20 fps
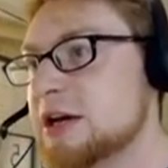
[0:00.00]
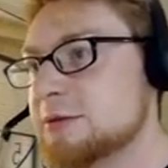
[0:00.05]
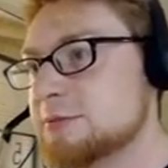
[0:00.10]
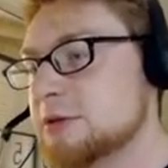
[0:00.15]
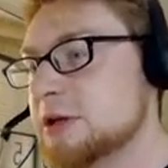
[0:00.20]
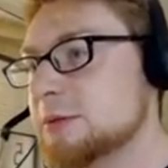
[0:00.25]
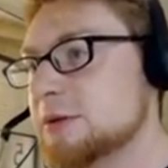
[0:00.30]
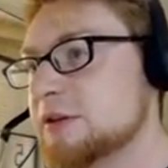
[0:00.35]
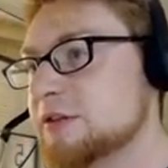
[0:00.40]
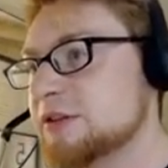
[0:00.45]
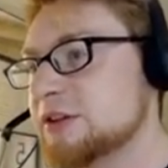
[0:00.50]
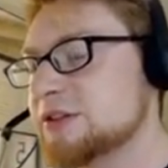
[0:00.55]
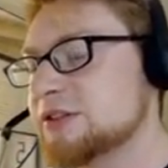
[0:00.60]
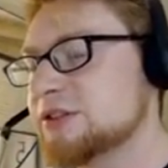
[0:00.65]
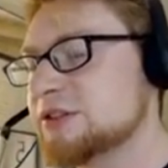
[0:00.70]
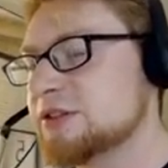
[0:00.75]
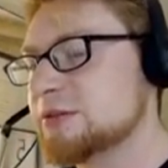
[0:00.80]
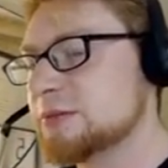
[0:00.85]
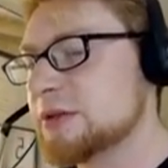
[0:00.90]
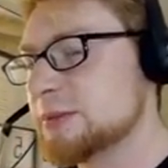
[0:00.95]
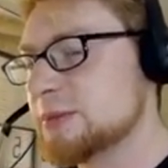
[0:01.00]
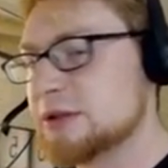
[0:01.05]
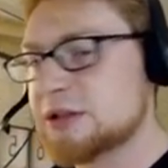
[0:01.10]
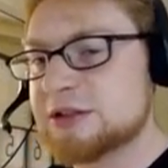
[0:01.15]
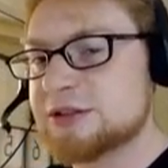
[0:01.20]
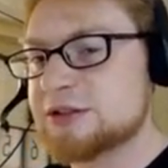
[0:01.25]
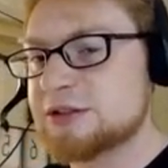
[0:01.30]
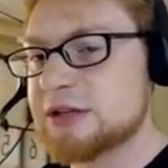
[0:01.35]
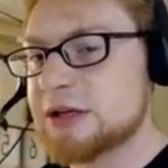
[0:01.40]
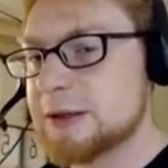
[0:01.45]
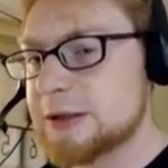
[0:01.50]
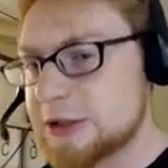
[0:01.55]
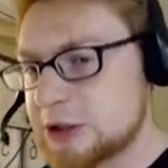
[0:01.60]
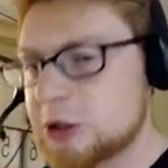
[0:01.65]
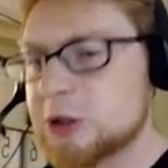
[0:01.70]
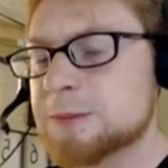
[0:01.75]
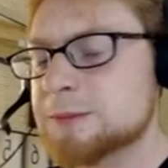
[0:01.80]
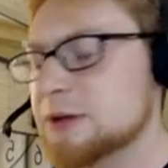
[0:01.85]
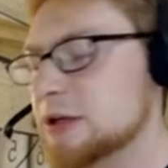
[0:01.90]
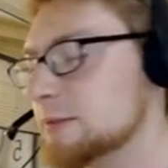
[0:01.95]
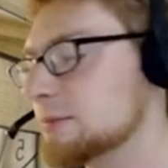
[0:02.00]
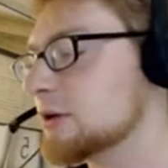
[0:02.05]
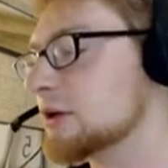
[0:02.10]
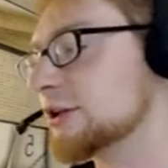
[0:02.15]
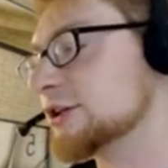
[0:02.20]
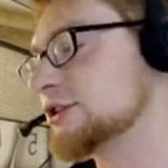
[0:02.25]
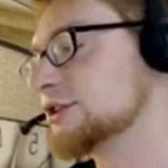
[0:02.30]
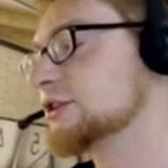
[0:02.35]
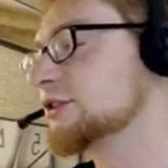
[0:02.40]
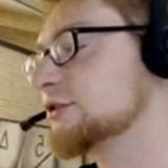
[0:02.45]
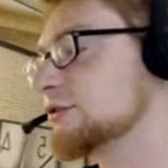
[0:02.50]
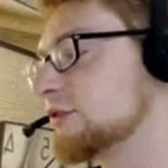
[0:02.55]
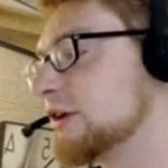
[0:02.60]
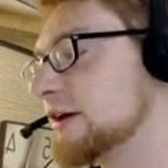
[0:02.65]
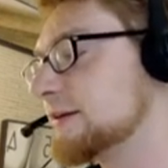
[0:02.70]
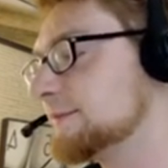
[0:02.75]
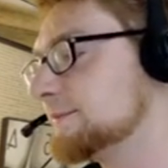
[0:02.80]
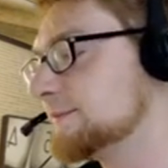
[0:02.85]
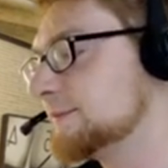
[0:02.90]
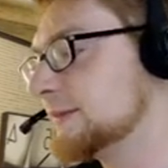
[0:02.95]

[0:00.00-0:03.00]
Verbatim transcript: maybe if it's maybe it's, it could be malicious, right?